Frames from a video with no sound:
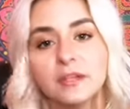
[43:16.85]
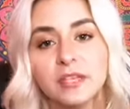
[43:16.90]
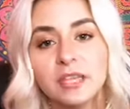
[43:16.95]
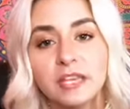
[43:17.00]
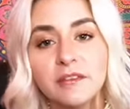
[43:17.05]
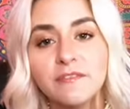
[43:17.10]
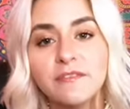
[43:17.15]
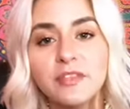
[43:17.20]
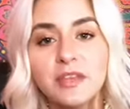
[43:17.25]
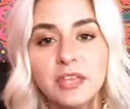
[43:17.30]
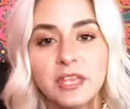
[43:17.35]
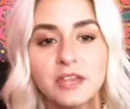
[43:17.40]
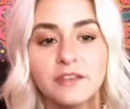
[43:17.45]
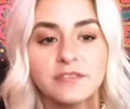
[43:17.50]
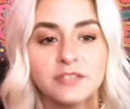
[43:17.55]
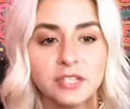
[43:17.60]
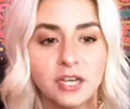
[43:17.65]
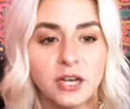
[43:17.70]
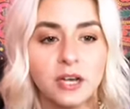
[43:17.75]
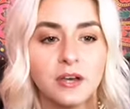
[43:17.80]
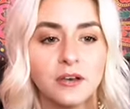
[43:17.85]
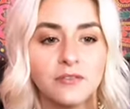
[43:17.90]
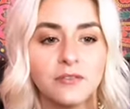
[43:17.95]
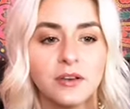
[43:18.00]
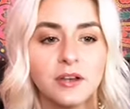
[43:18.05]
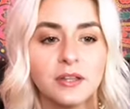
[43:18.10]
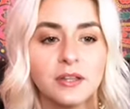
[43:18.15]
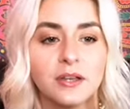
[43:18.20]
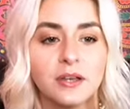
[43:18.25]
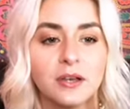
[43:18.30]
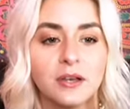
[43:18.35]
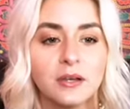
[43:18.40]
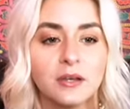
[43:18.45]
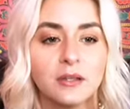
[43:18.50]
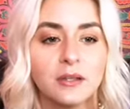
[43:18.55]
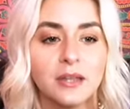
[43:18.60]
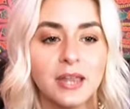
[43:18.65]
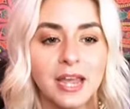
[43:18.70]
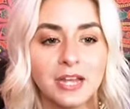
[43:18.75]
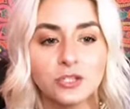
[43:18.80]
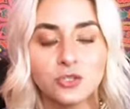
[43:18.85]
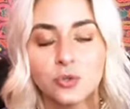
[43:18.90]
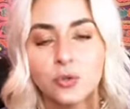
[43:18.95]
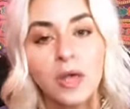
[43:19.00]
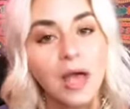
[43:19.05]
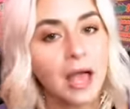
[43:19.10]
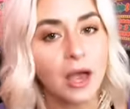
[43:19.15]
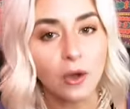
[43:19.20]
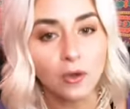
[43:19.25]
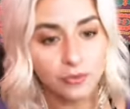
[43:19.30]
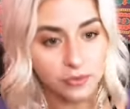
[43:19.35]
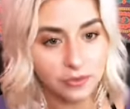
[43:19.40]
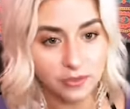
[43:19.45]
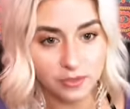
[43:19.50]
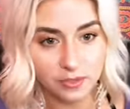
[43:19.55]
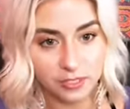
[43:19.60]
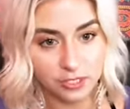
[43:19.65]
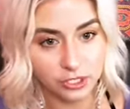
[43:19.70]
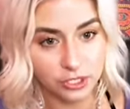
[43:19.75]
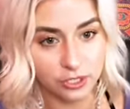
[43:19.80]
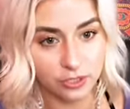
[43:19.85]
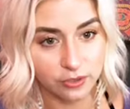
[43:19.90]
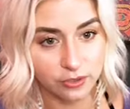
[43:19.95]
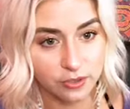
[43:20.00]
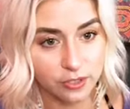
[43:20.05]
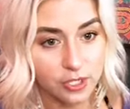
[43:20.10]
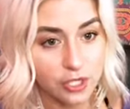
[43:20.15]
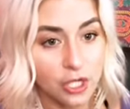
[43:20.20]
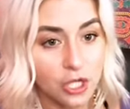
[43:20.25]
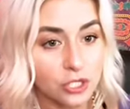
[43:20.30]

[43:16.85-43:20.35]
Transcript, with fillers: give the gift of natural health this year.